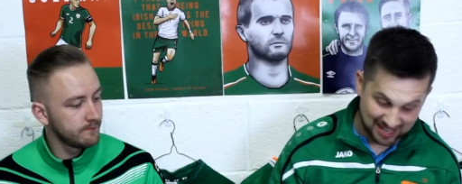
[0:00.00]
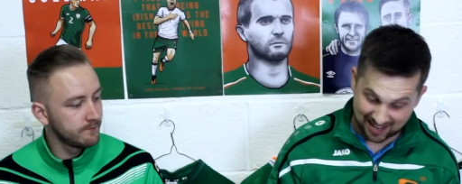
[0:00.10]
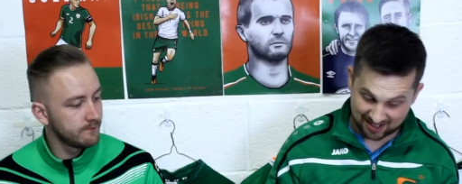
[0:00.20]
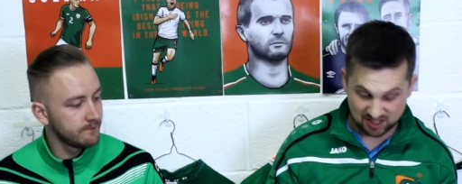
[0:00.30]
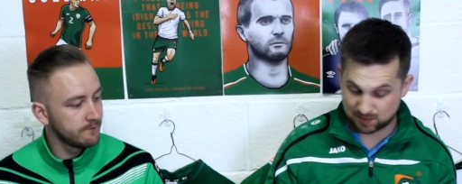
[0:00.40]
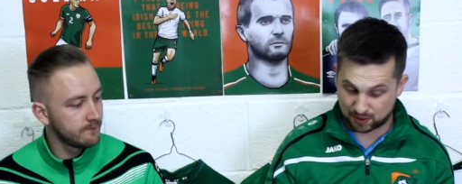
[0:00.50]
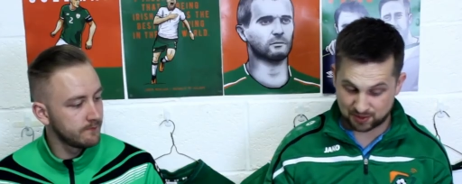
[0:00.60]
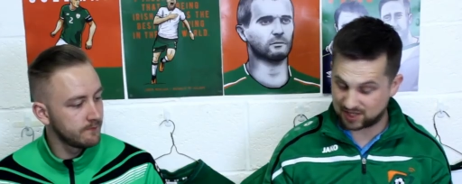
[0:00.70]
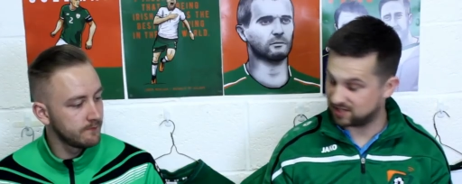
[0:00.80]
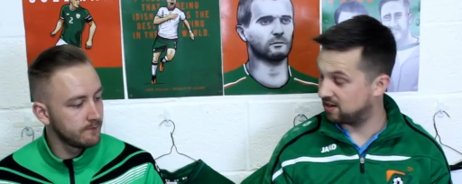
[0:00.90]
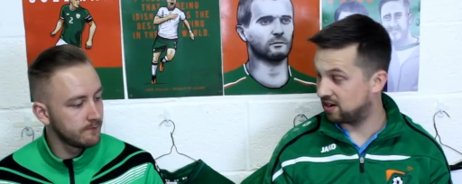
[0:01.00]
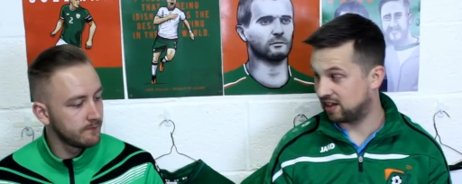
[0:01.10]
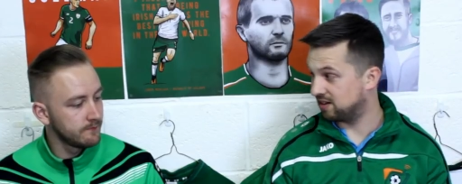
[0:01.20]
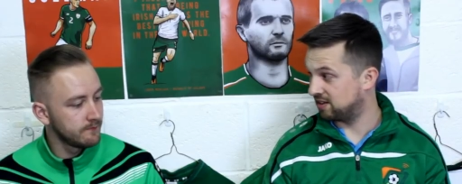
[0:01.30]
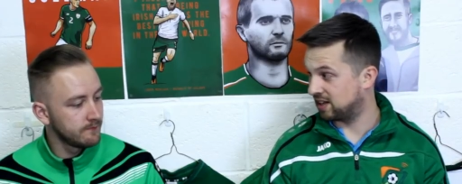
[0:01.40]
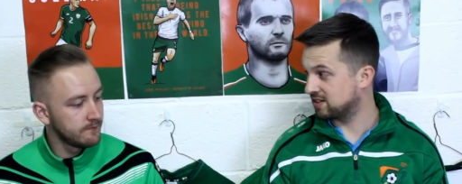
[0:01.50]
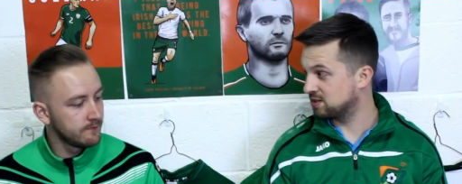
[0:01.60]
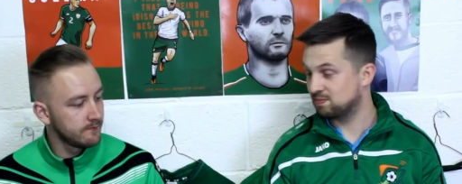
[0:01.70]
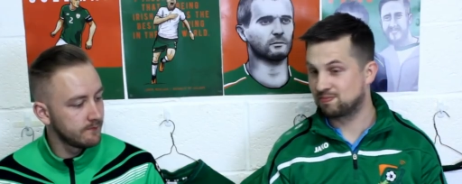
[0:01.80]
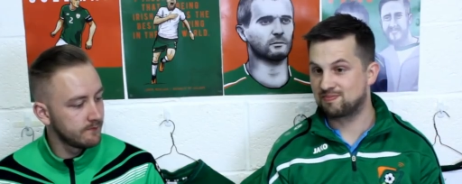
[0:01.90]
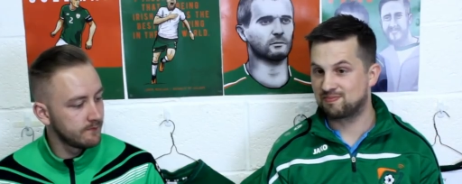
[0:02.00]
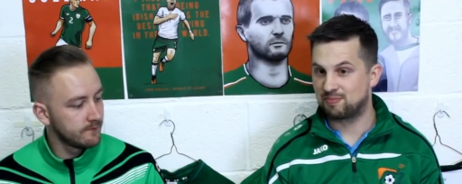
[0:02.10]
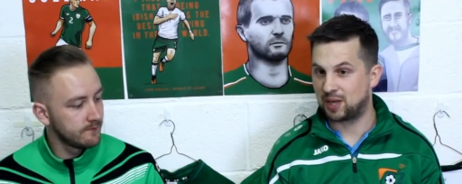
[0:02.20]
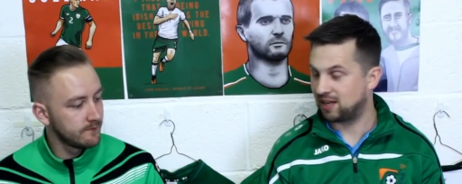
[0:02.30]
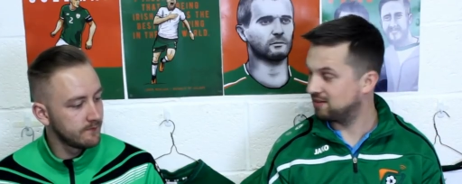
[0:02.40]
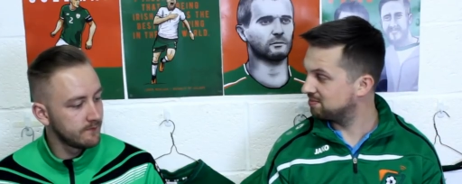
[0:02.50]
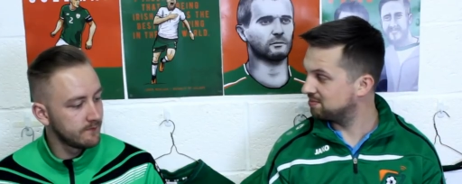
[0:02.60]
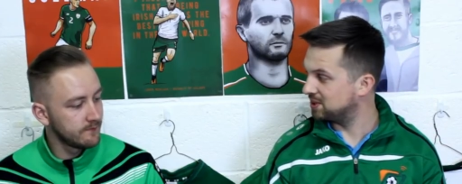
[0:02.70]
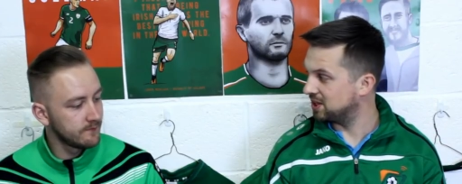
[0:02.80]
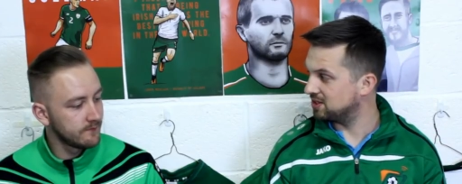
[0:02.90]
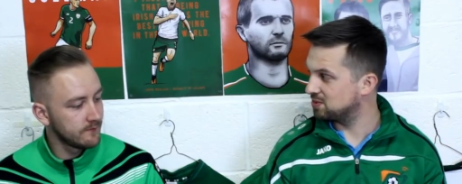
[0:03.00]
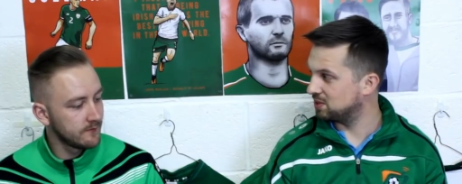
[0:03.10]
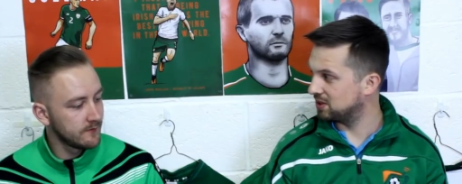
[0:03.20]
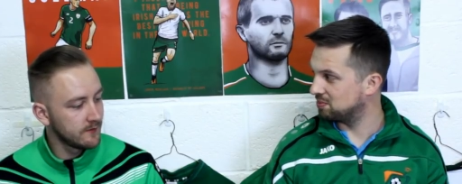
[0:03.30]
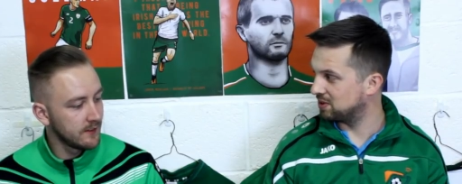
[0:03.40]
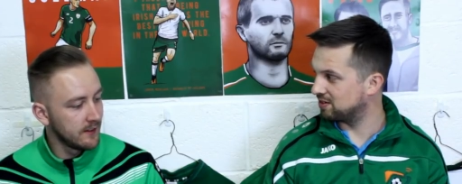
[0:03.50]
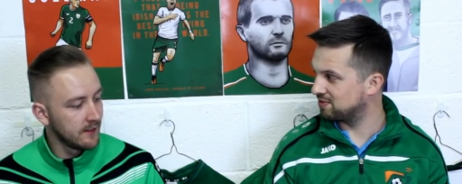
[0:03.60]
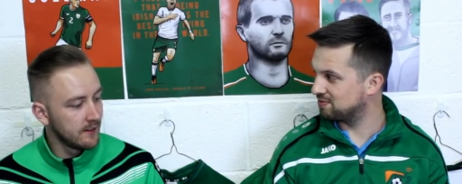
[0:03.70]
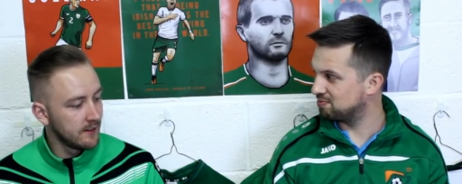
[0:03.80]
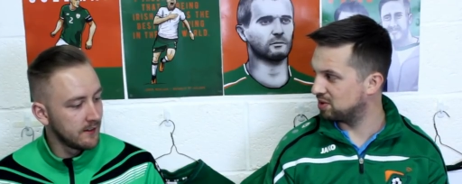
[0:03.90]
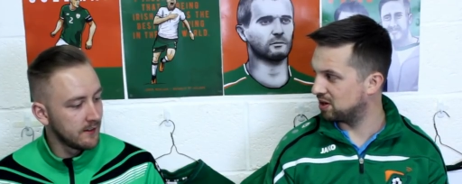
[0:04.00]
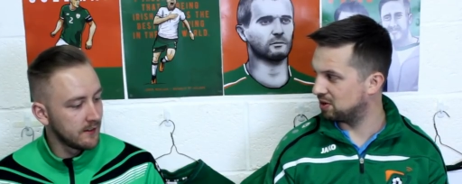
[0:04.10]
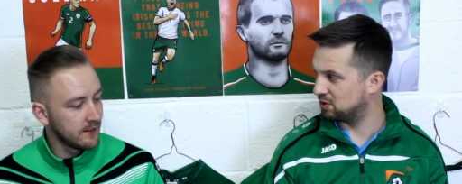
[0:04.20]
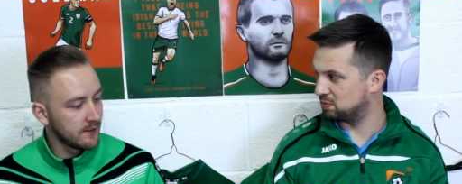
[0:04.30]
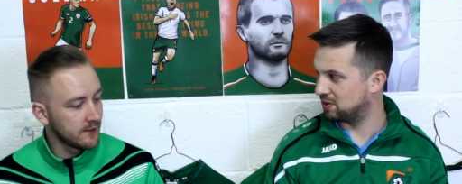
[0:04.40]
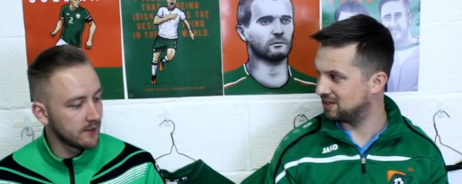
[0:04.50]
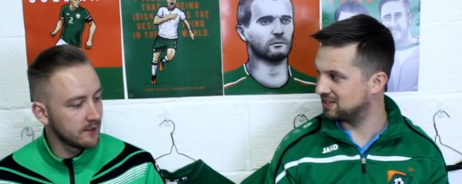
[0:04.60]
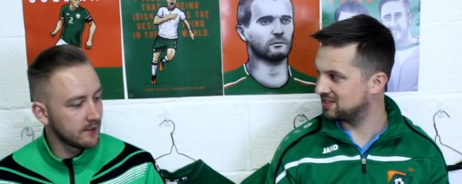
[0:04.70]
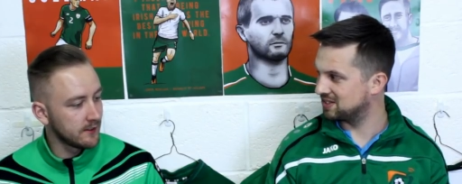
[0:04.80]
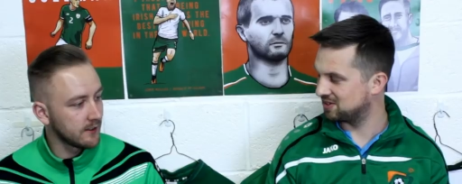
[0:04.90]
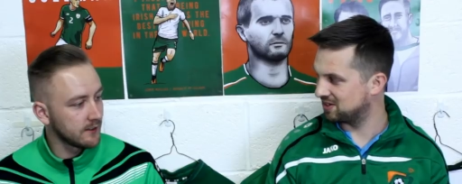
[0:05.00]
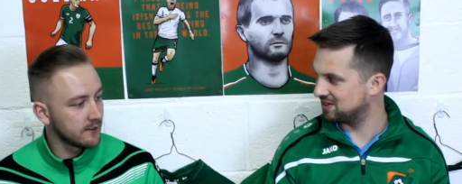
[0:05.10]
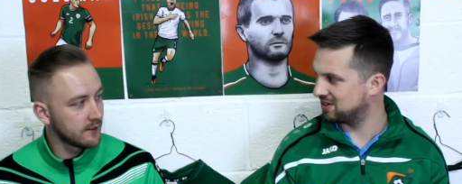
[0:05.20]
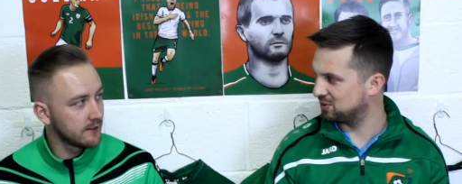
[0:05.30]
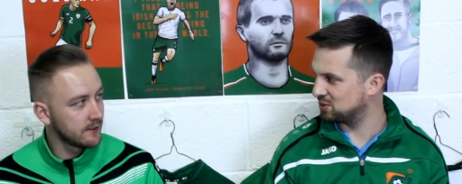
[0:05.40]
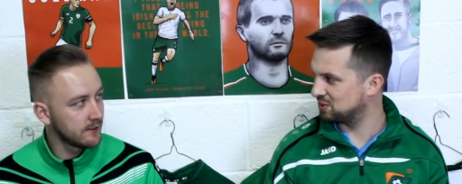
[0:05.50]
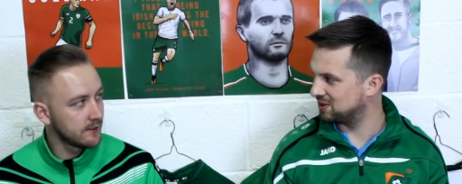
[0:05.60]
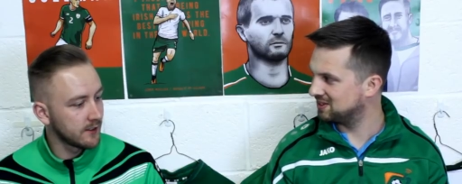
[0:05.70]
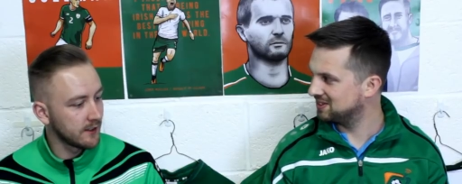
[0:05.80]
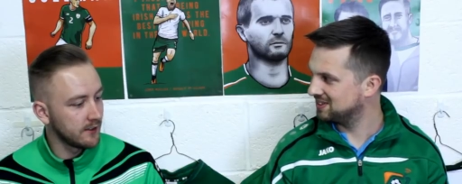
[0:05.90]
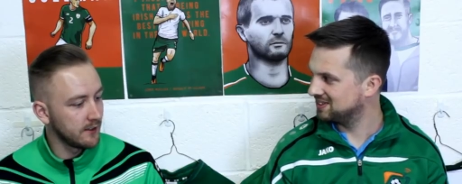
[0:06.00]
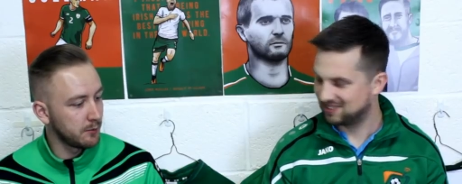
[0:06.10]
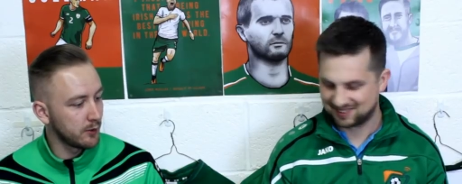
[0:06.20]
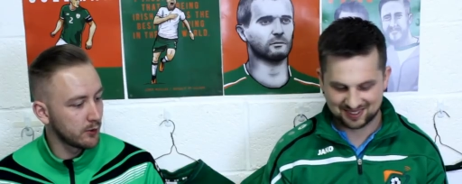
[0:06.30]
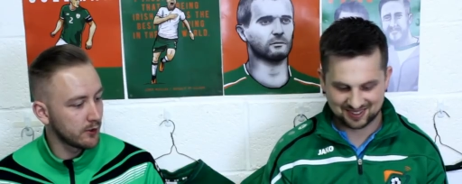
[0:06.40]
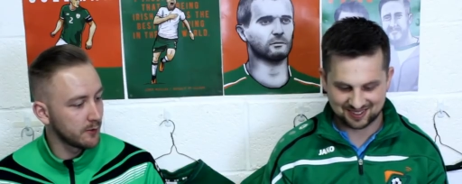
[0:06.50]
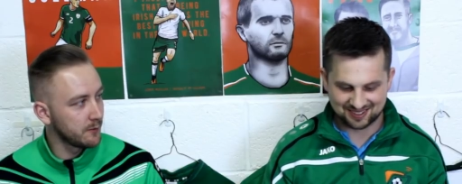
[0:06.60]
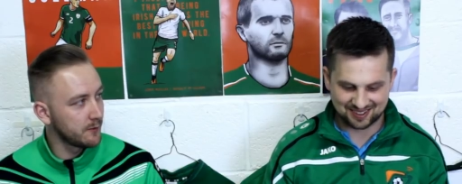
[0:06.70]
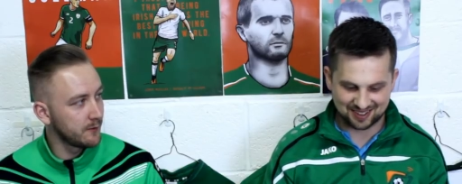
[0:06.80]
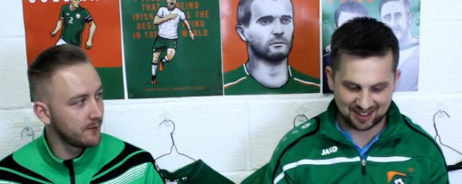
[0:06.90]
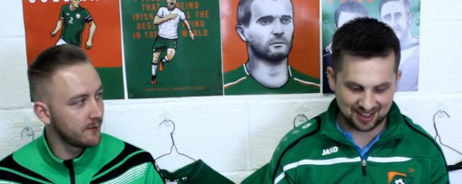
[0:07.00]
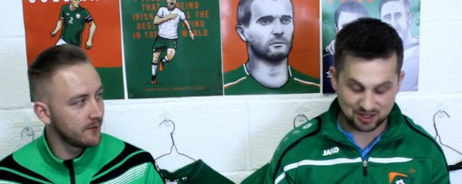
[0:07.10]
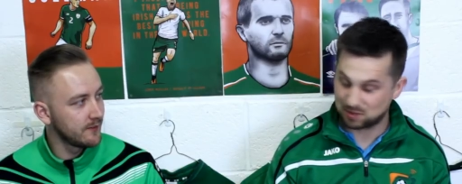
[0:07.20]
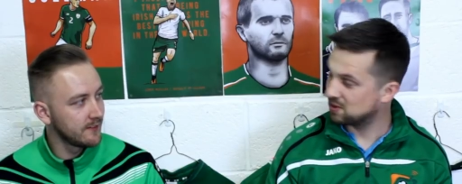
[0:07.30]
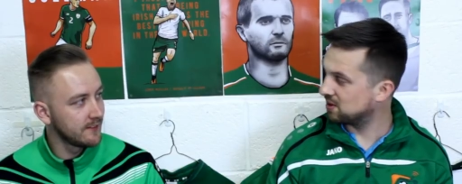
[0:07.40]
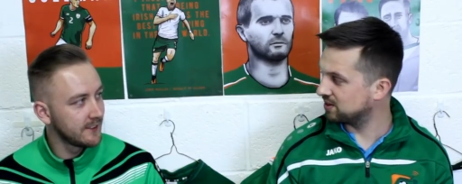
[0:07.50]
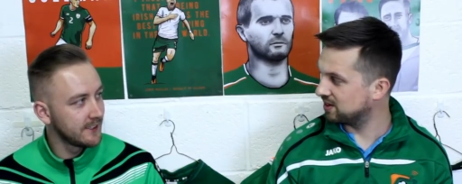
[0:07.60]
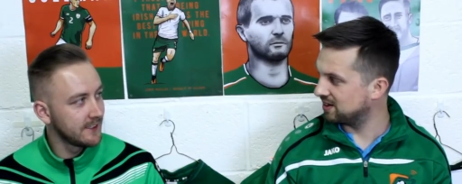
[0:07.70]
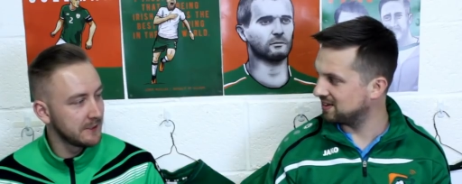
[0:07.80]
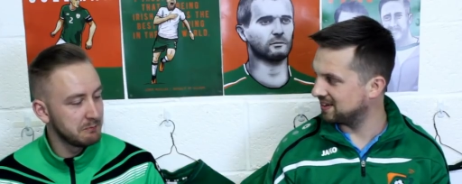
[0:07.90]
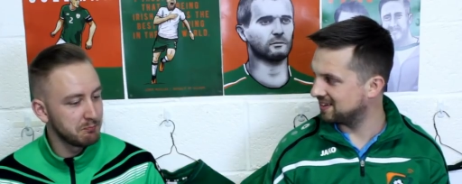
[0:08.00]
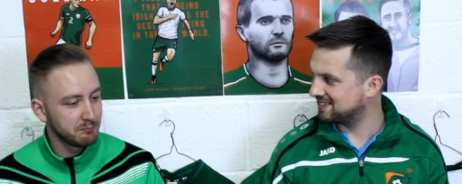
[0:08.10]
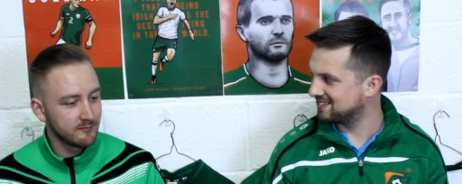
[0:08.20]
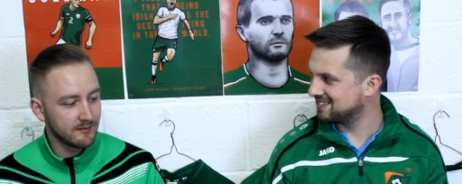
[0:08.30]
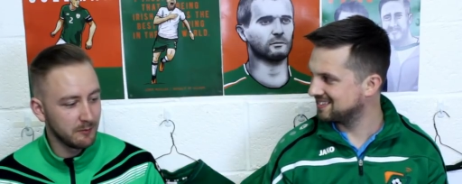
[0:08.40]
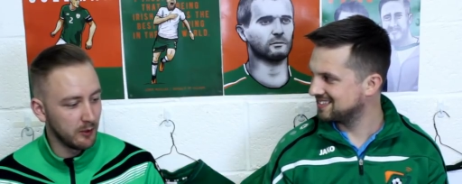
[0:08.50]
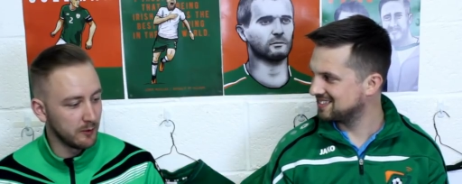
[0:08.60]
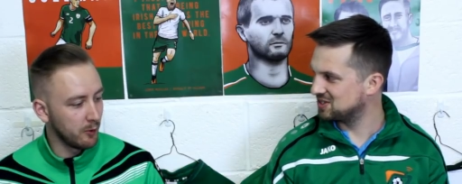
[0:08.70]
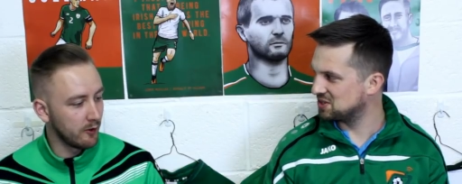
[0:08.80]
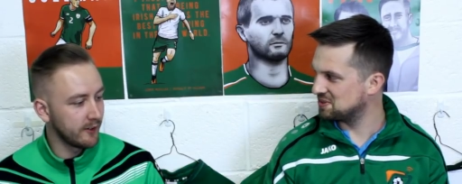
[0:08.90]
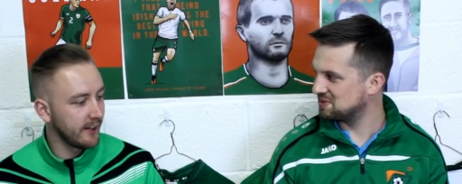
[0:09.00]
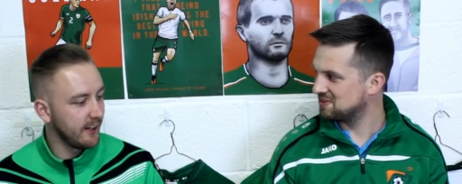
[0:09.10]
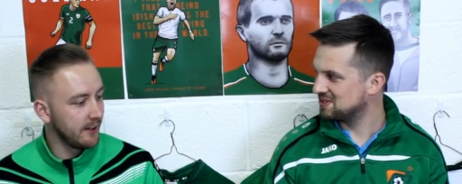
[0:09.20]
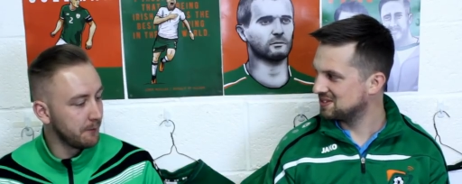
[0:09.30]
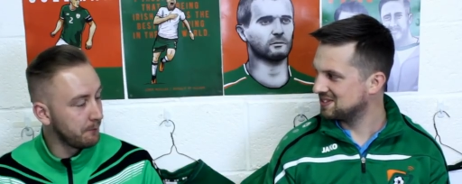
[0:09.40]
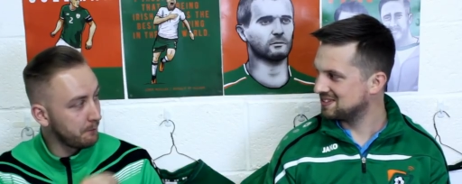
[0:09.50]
Speaker 1: yeah, it's probably six out of ten, and that's being yeah, it's been a bit of bit Irish biased there, there as well. It's like a D plus, isn't it? Yeah, something like that. Yeah,
Speaker 2: mine's more just, of an E.